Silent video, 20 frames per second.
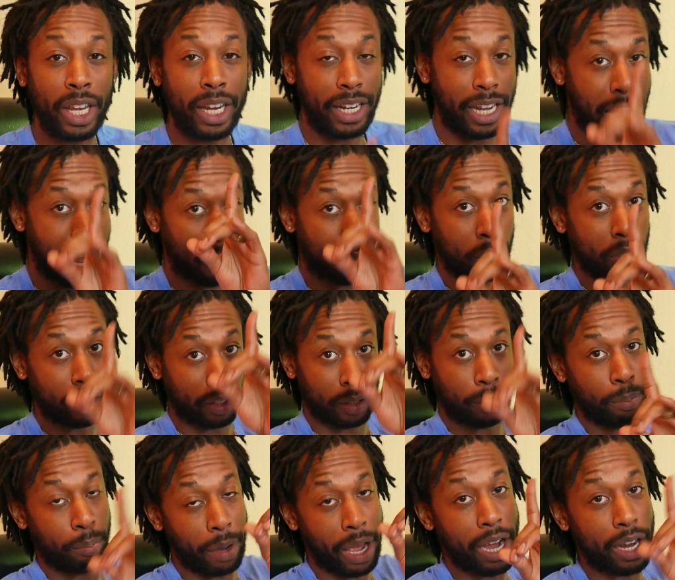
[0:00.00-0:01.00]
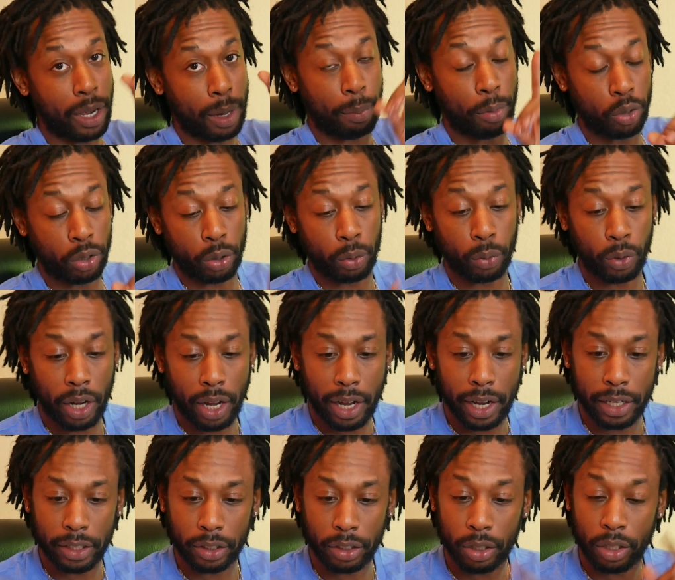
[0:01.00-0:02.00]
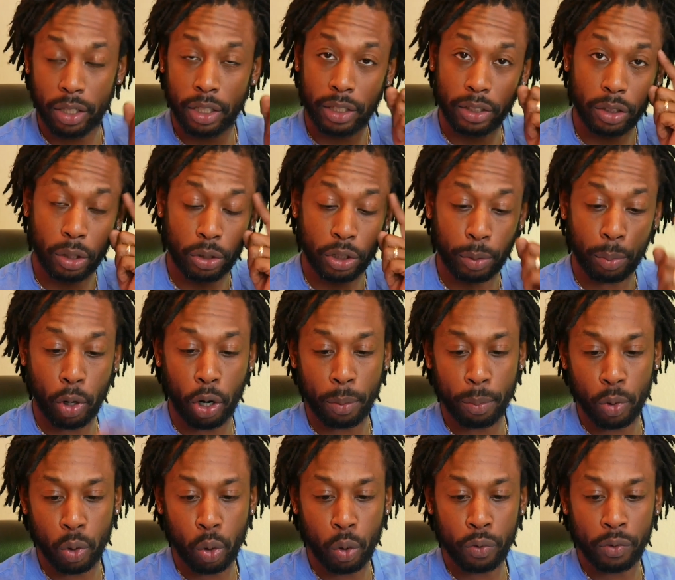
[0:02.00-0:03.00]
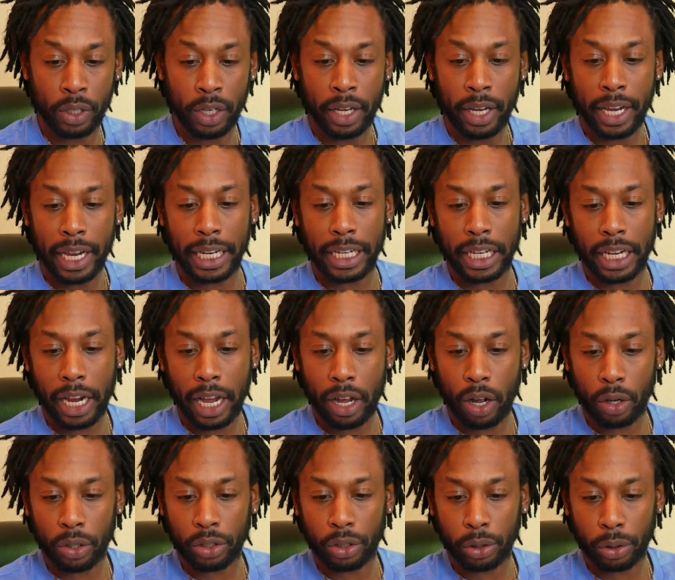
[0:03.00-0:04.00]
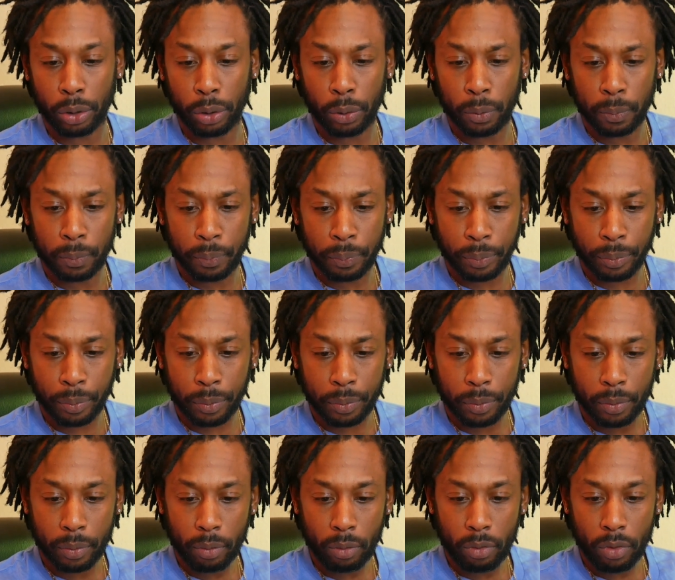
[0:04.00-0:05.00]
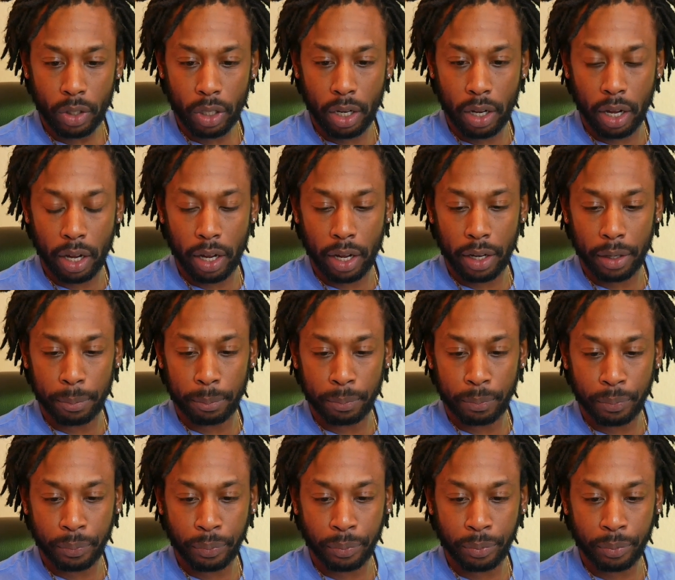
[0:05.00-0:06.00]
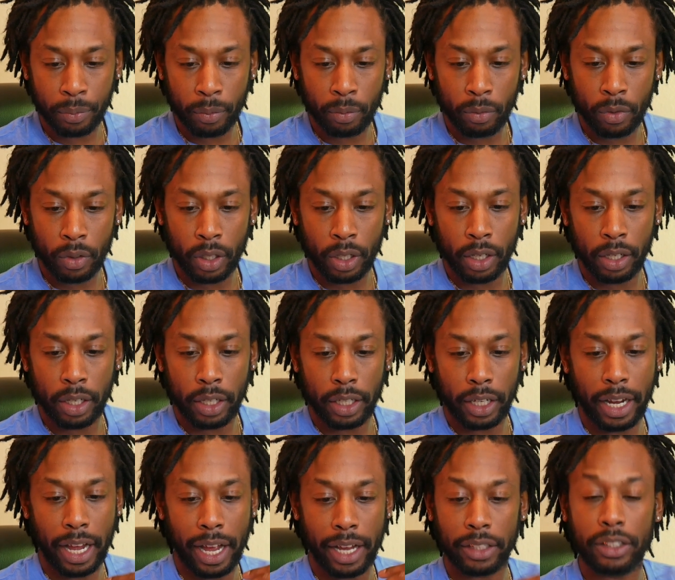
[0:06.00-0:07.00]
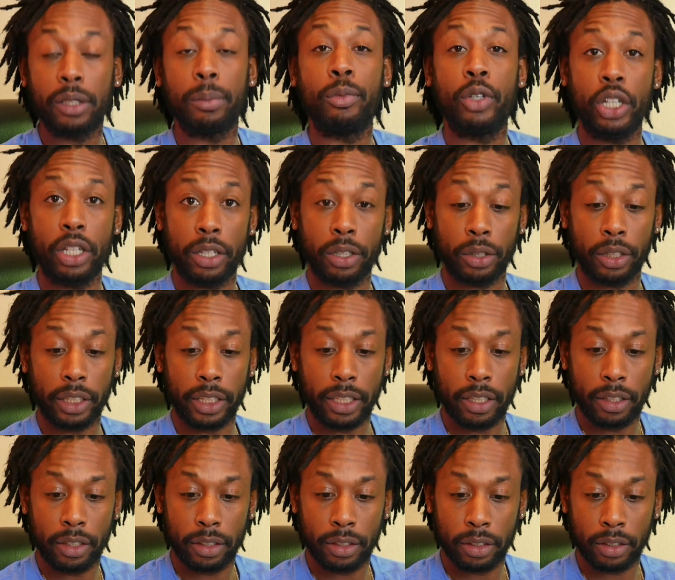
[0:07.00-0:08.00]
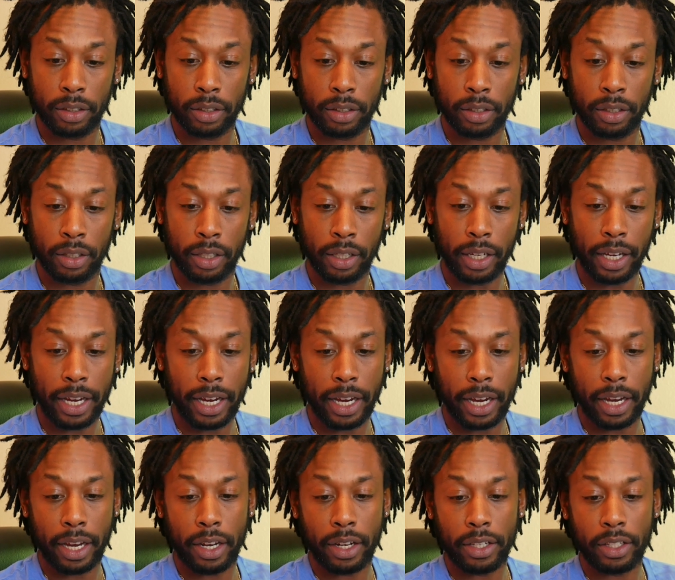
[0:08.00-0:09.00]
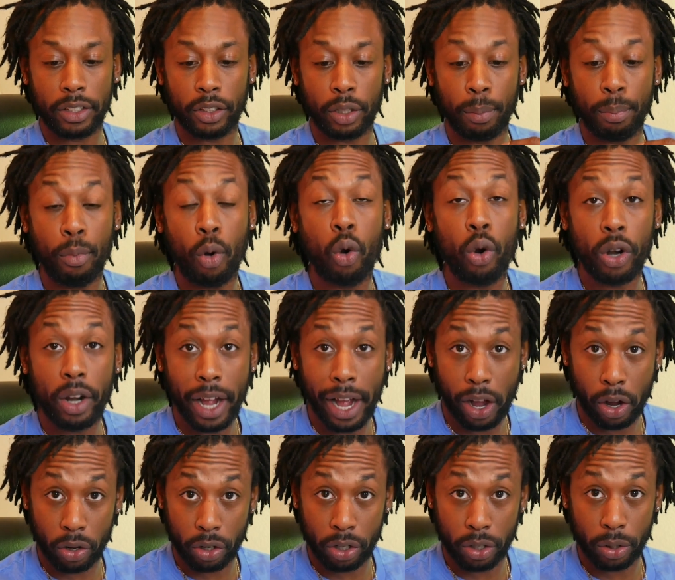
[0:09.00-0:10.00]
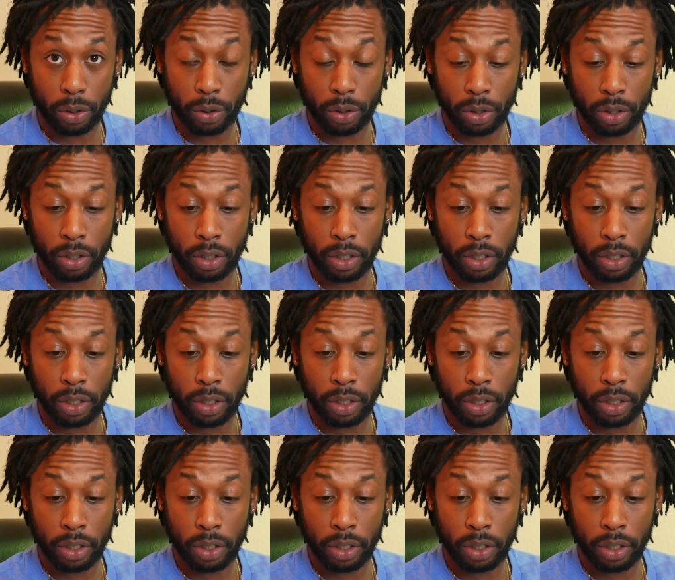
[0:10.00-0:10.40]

and now it's back up on the rise. So smart move. And then I also um, got some Yieldly and some more algo,